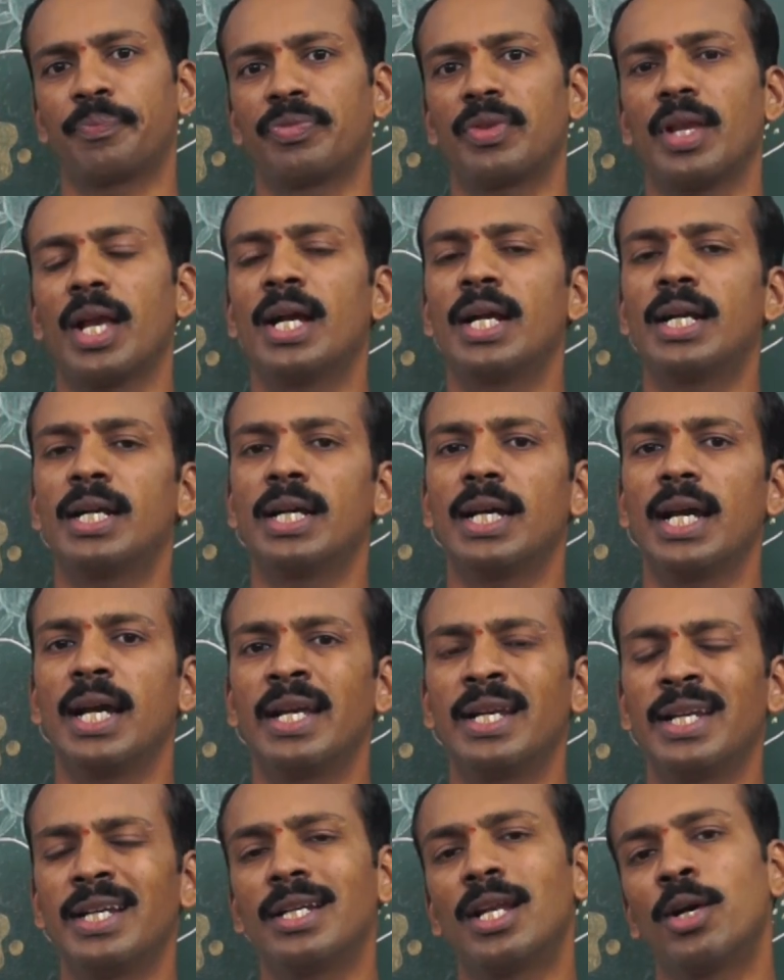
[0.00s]
and
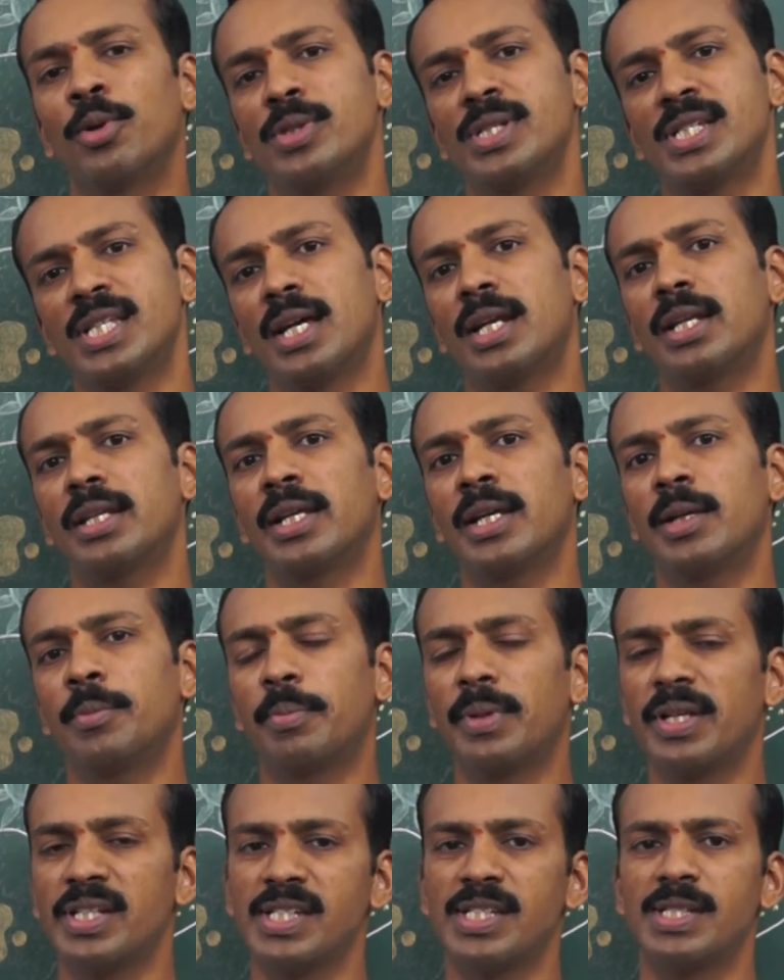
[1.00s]
any doubts are there,
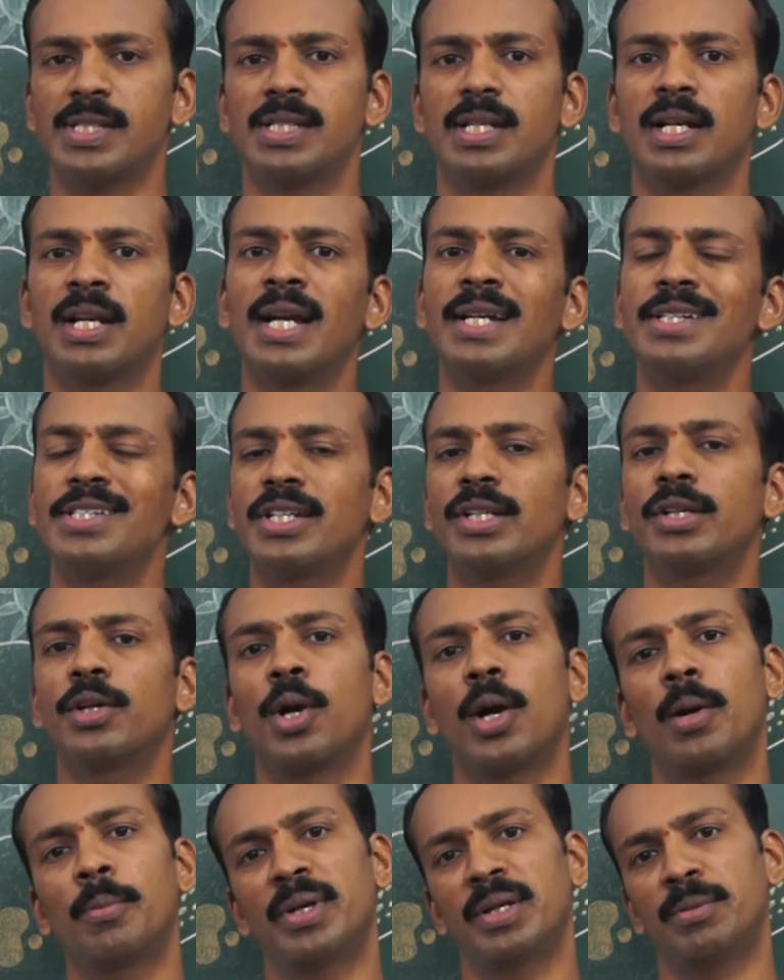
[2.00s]
please write in
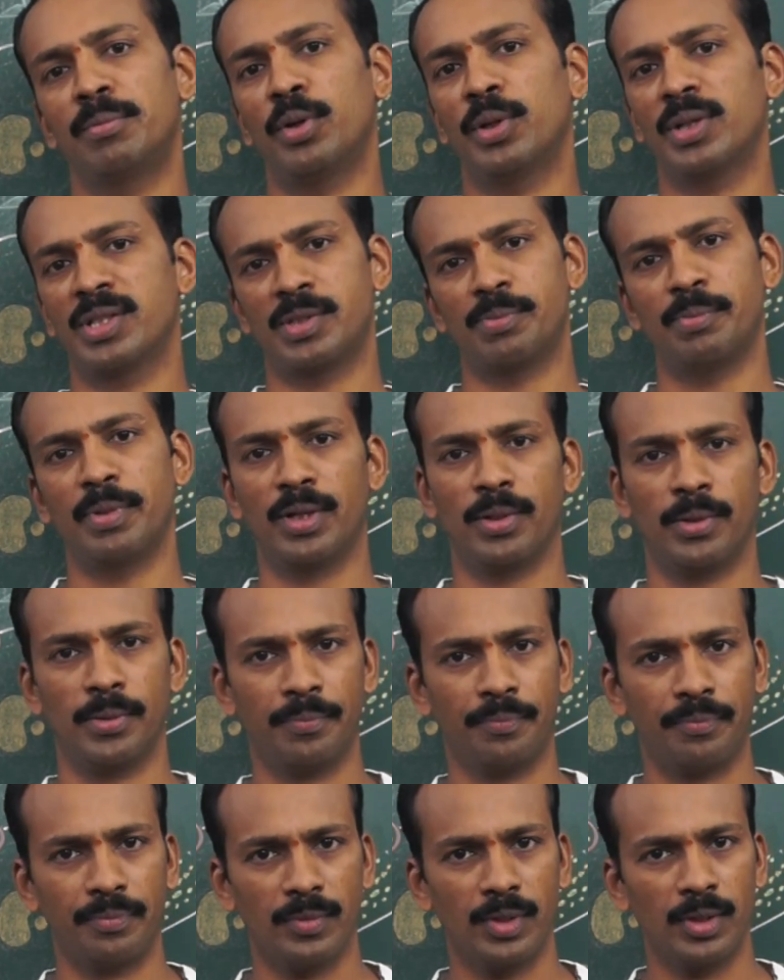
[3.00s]
comment box below.
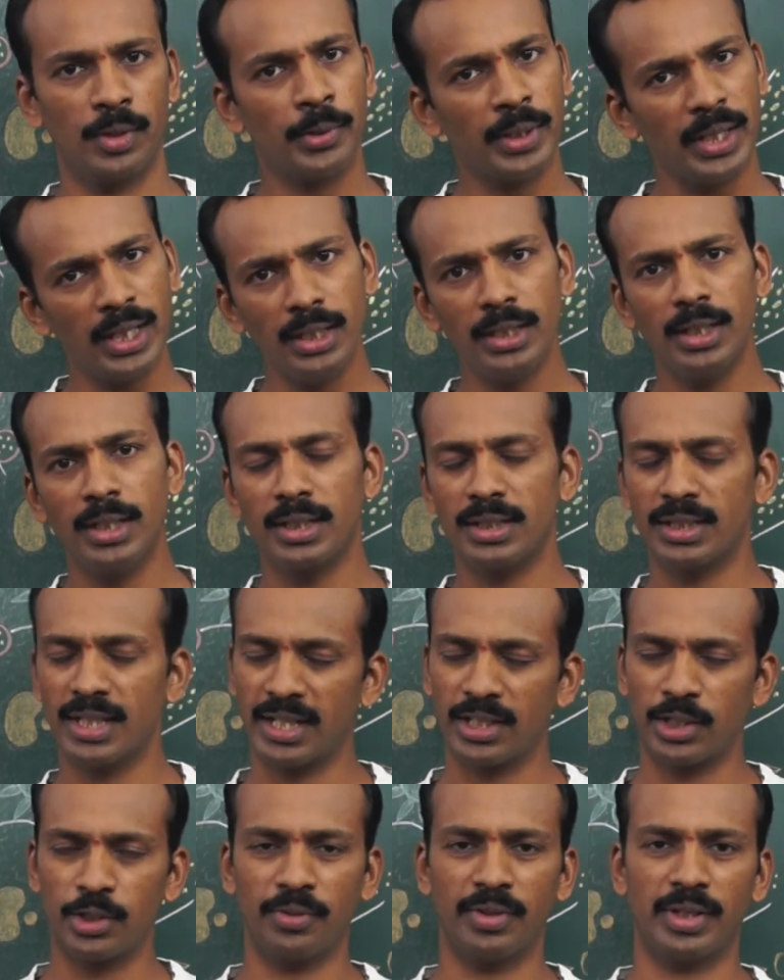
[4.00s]
Okay,
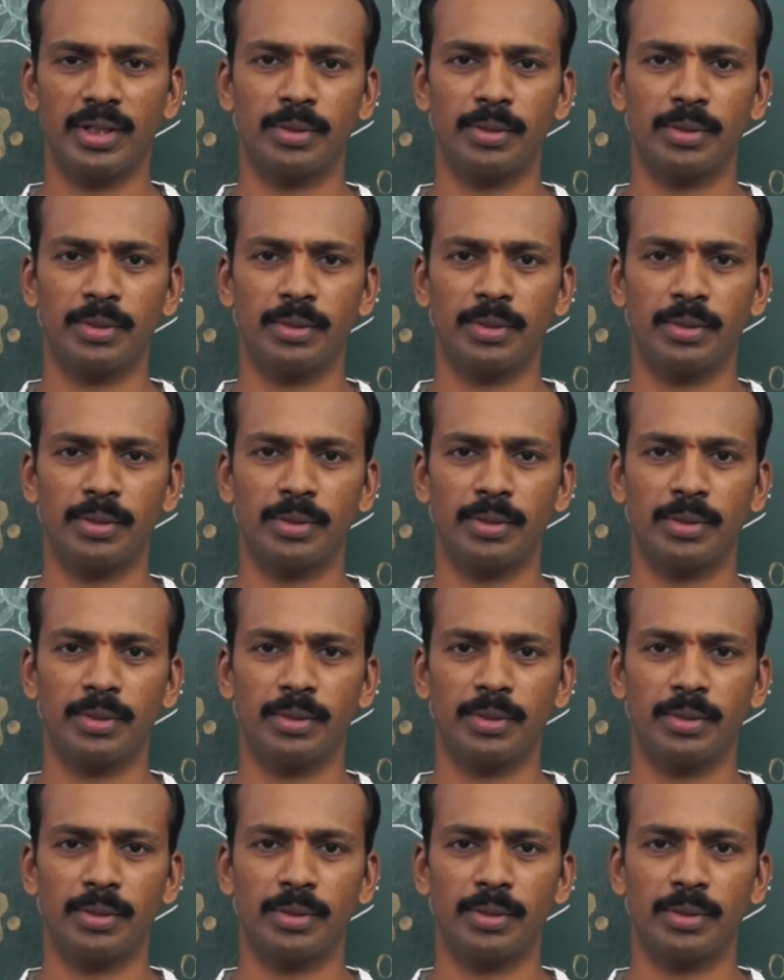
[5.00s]
thank you very